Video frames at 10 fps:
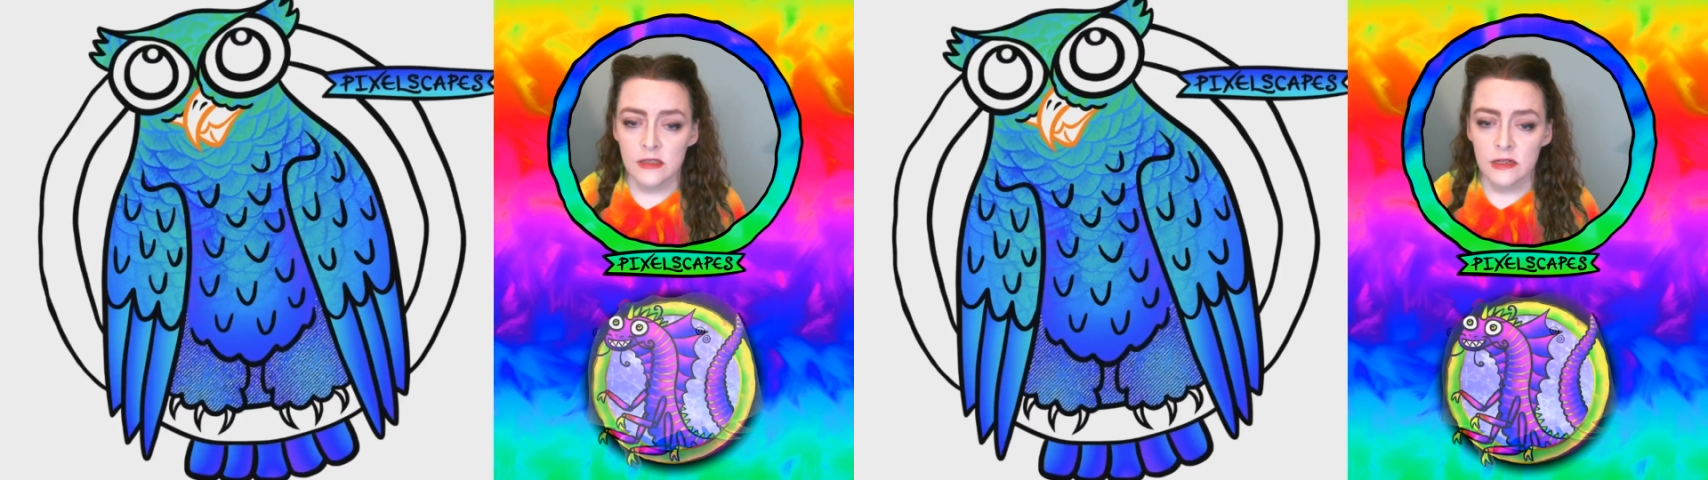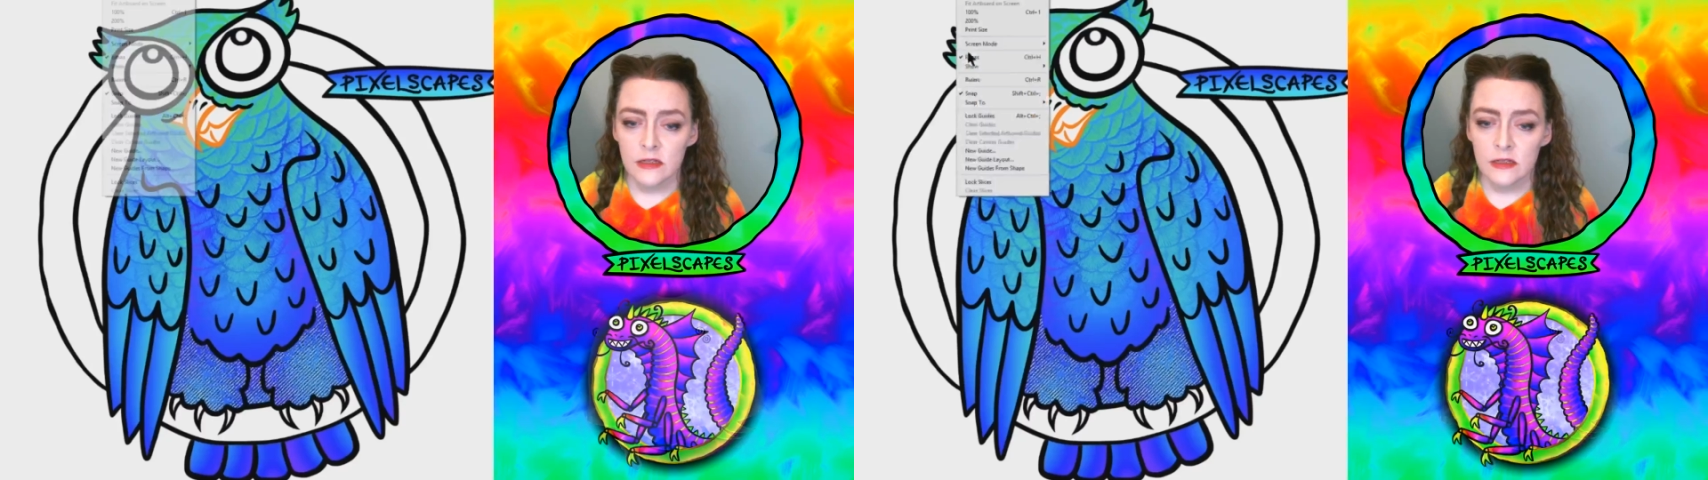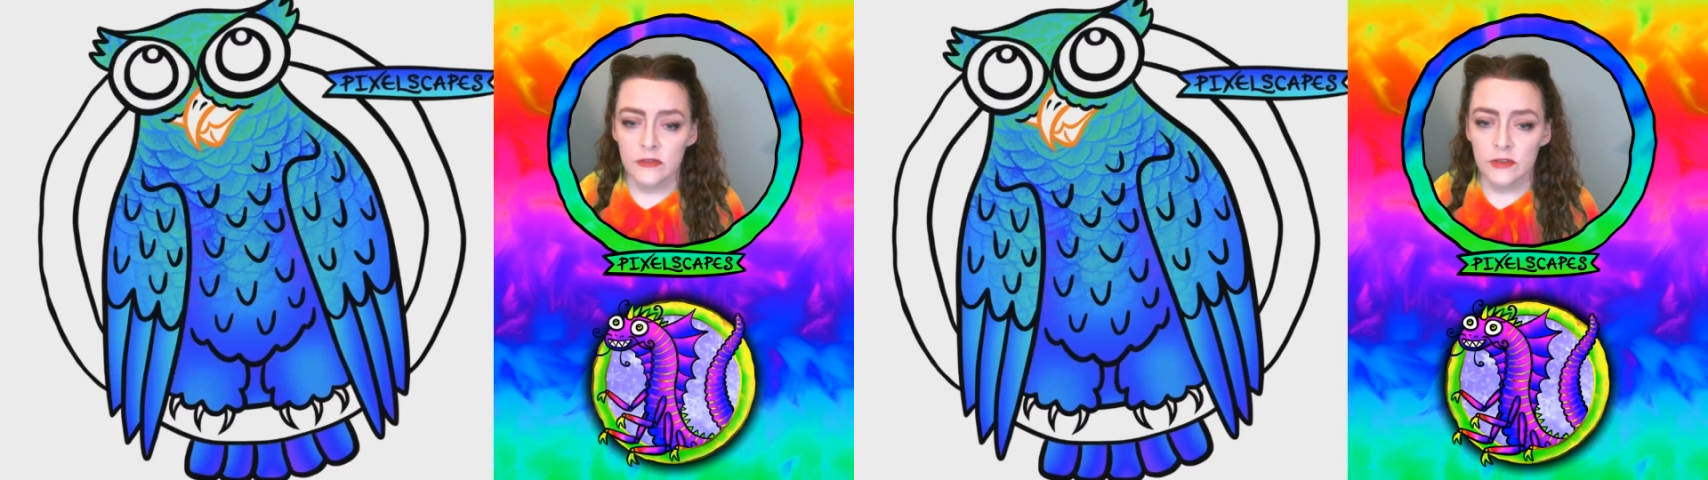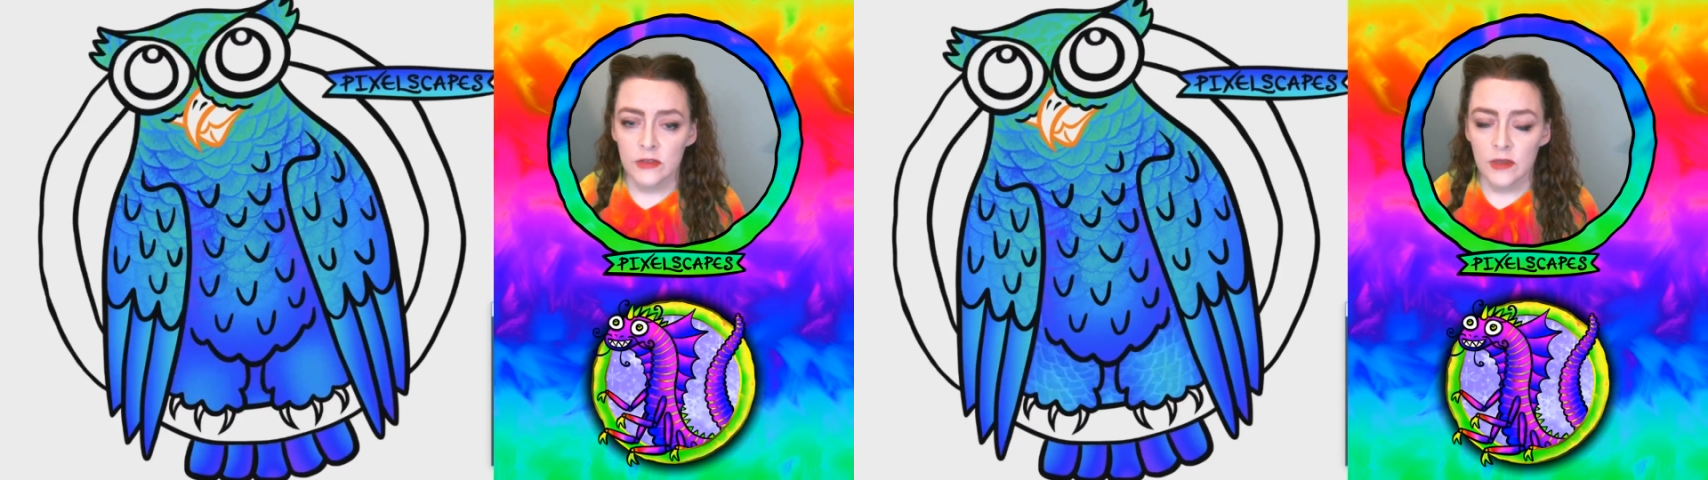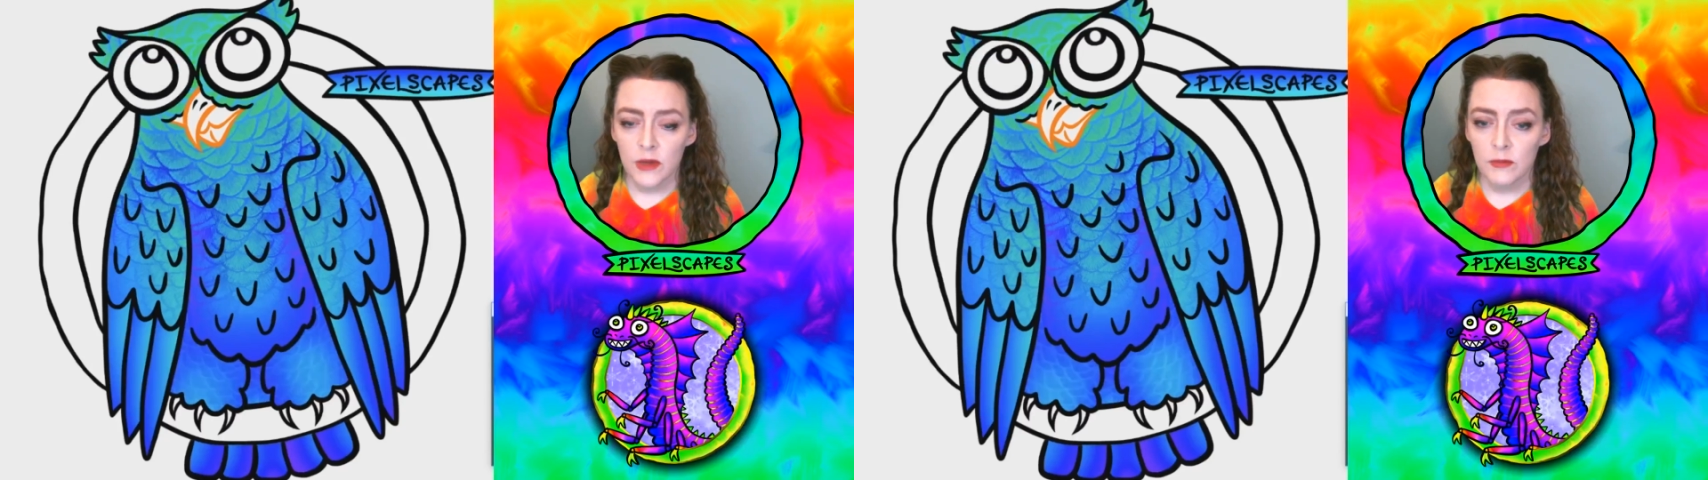a little
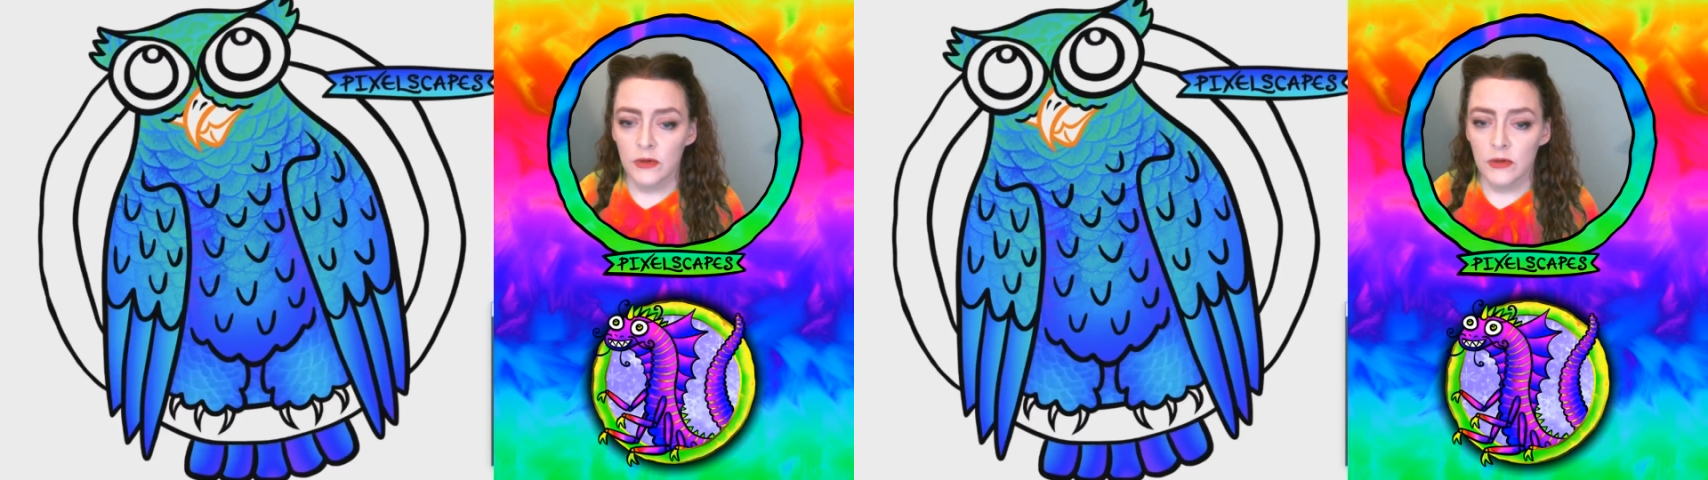differently by